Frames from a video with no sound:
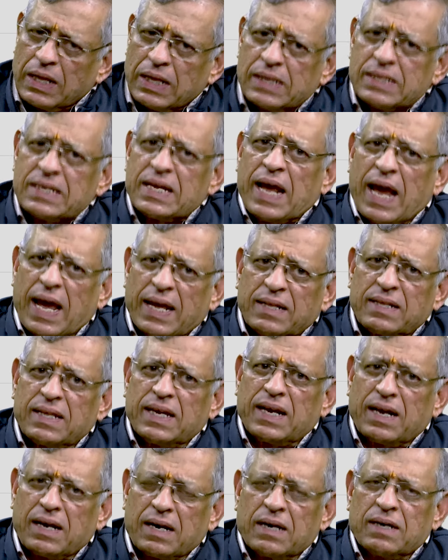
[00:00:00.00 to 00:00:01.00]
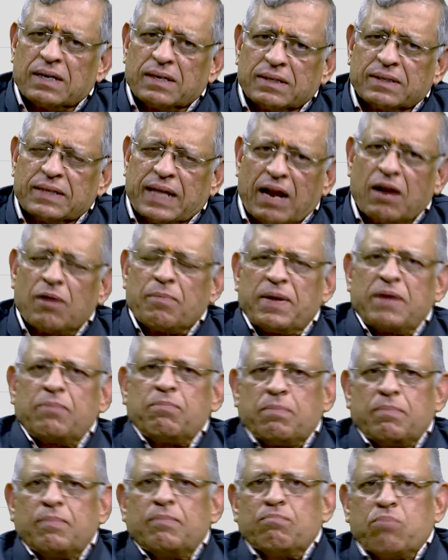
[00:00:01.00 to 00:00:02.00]
You see, I think there will
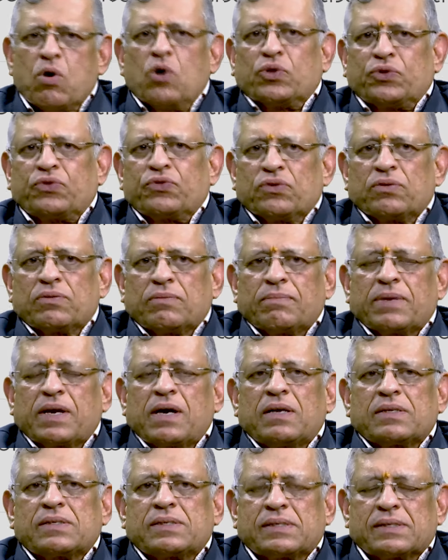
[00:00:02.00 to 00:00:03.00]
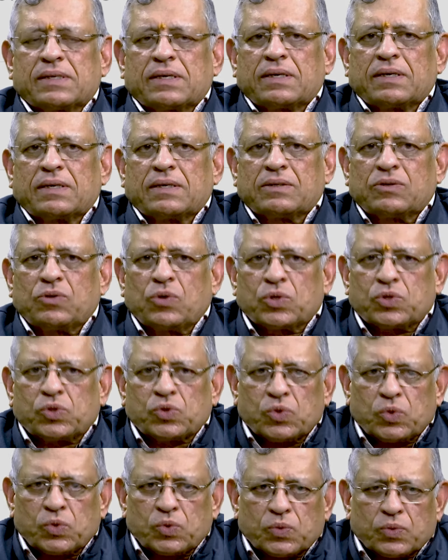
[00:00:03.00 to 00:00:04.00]
be both, because those
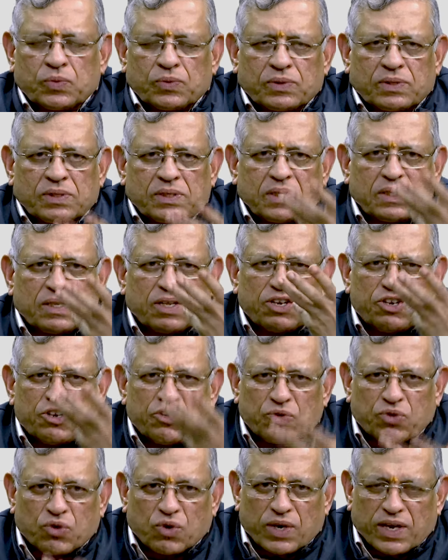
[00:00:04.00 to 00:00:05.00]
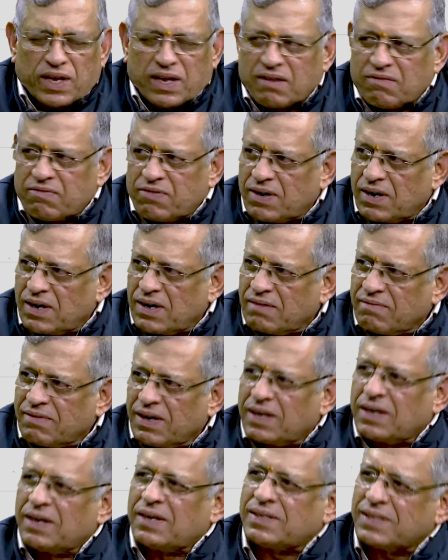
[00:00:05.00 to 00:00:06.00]
who see the Newtonian world
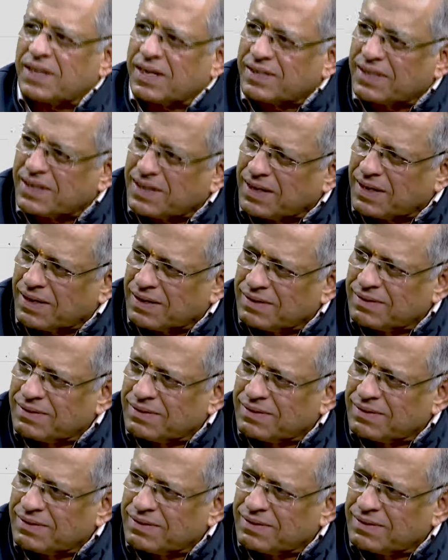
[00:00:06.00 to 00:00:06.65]
will criticize India.